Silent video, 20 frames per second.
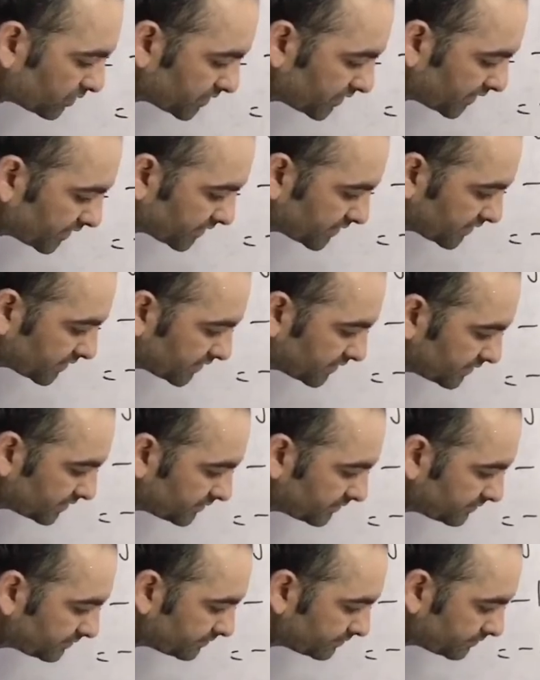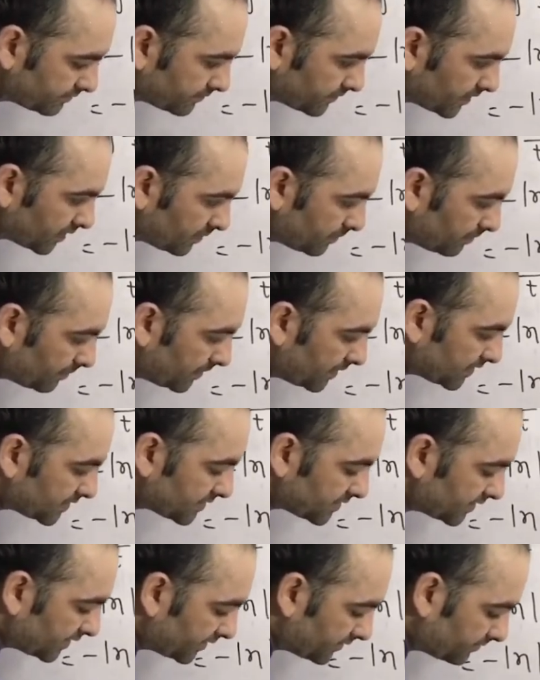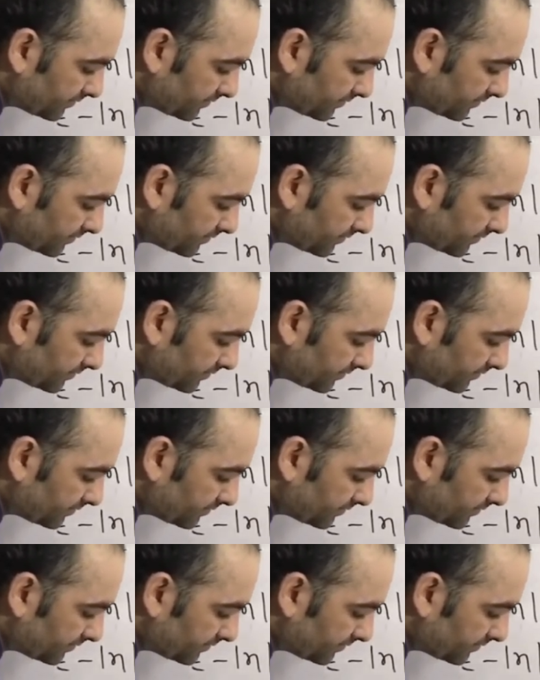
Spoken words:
x plus c,